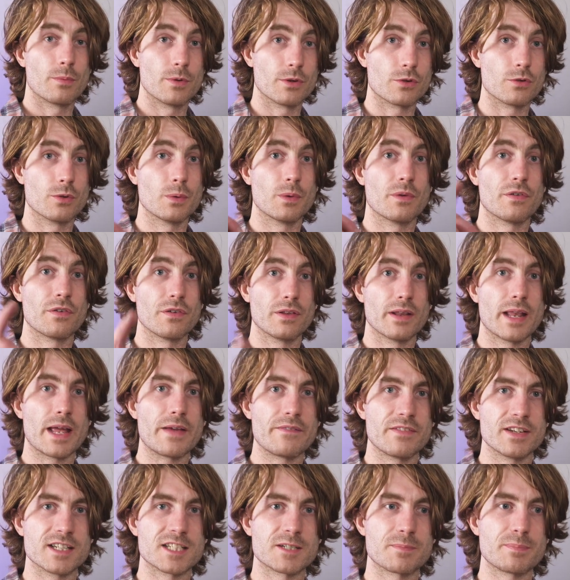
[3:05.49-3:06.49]
We're going with
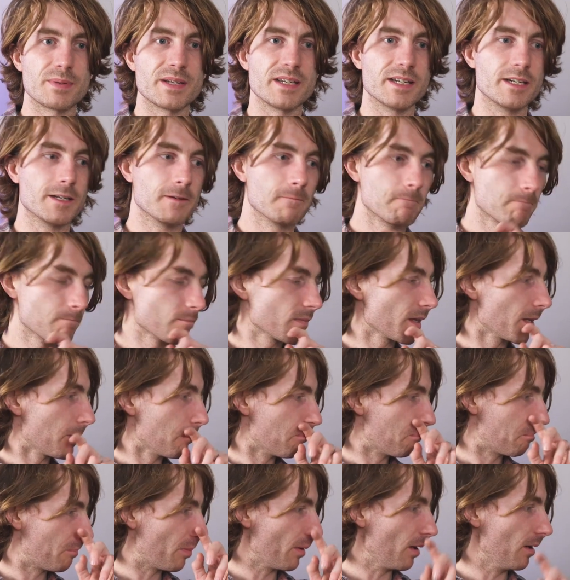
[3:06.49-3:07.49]
11 speed,
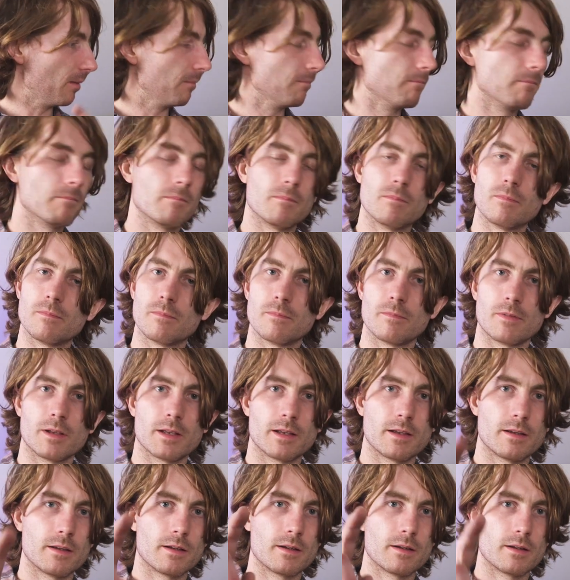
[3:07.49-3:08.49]
but
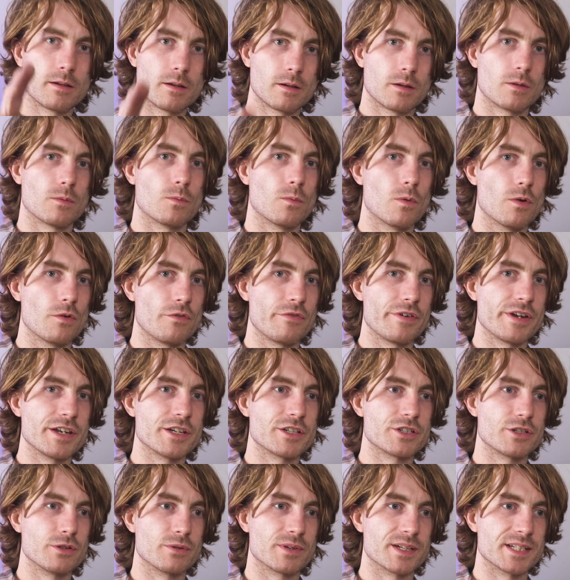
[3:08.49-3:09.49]
what
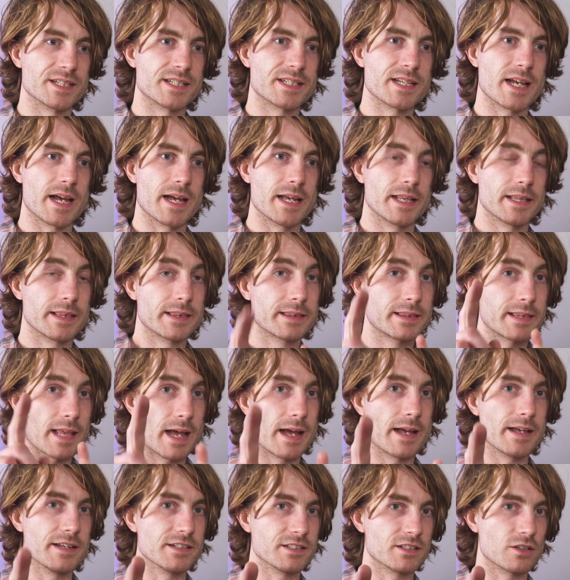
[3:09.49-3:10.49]
ratio cassette?
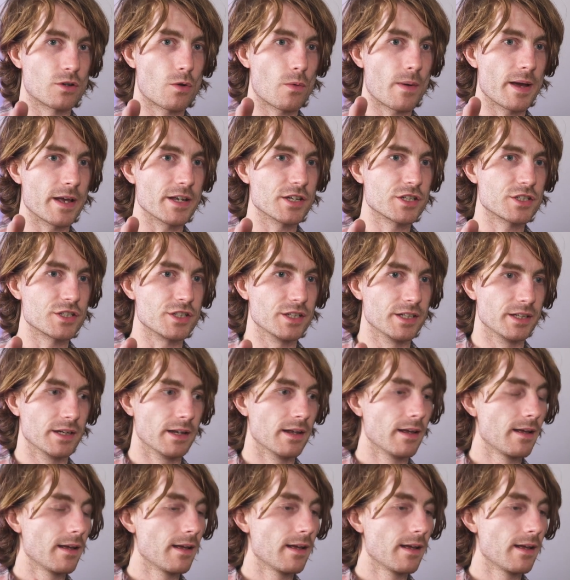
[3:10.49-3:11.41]
That is the question.